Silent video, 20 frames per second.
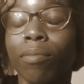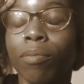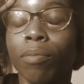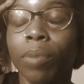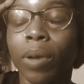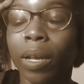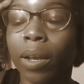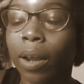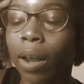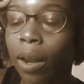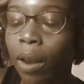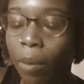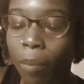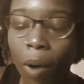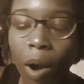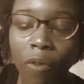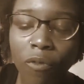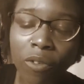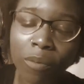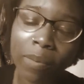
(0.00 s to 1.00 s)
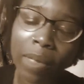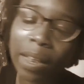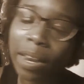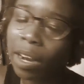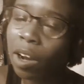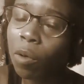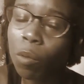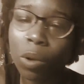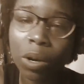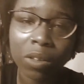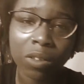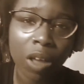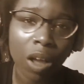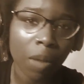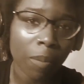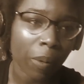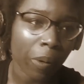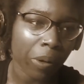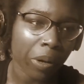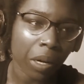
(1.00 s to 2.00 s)
But, and apart from that, I don't want to talk
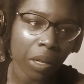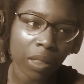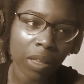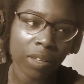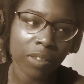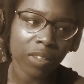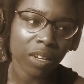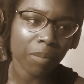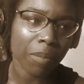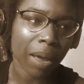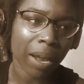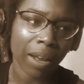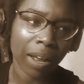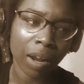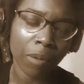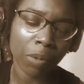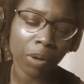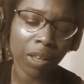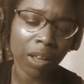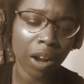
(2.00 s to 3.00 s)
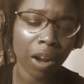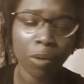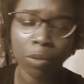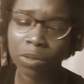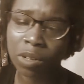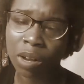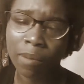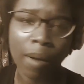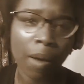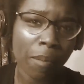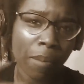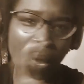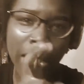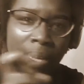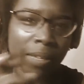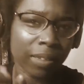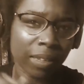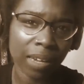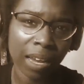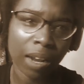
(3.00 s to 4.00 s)
about anything cinematic. I don't want to talk about
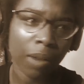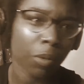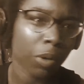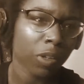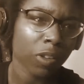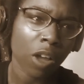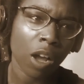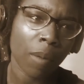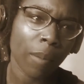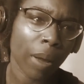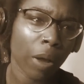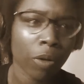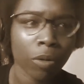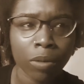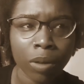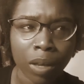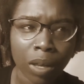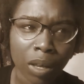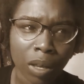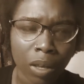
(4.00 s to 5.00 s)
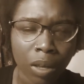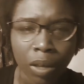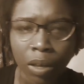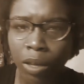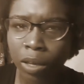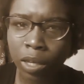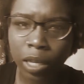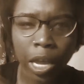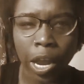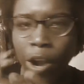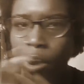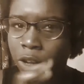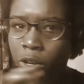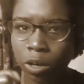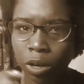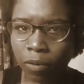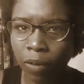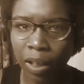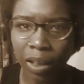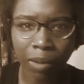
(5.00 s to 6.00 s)
pacing. I don't want to talk about character
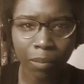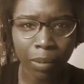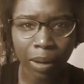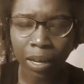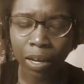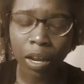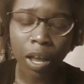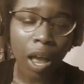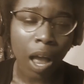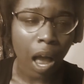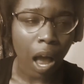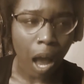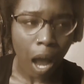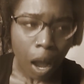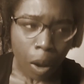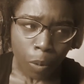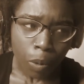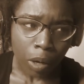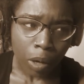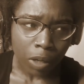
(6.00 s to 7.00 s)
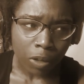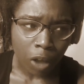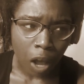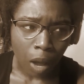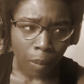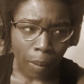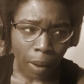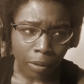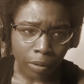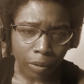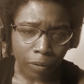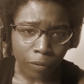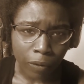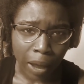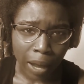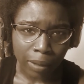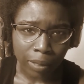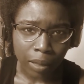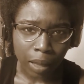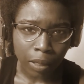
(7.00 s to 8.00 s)
development. I want to talk about the
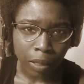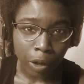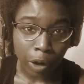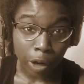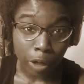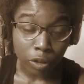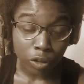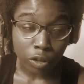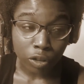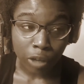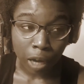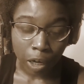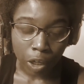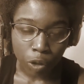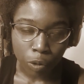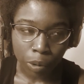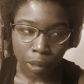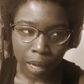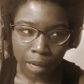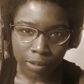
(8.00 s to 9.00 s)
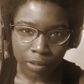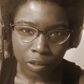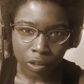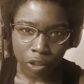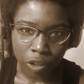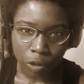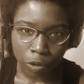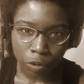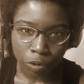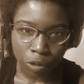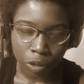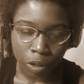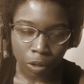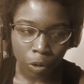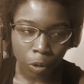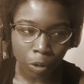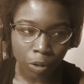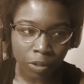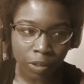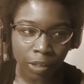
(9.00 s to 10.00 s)
fact that they are sexualizing children in
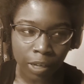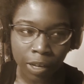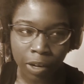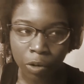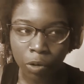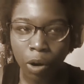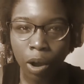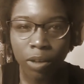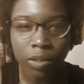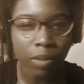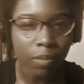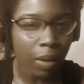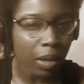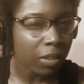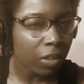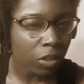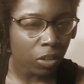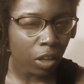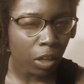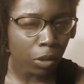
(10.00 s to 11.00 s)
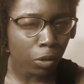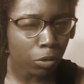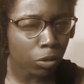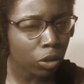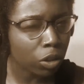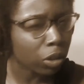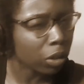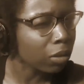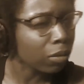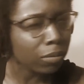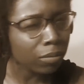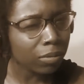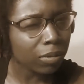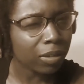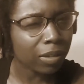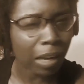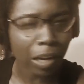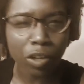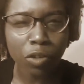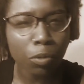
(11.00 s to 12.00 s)
order to get across the message that you shouldn't
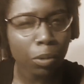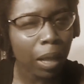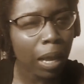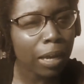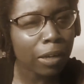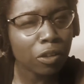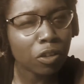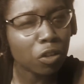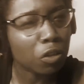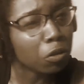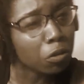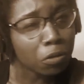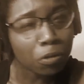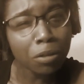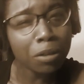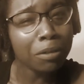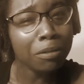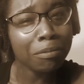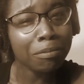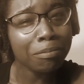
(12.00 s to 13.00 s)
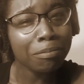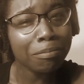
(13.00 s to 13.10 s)
sexualize children?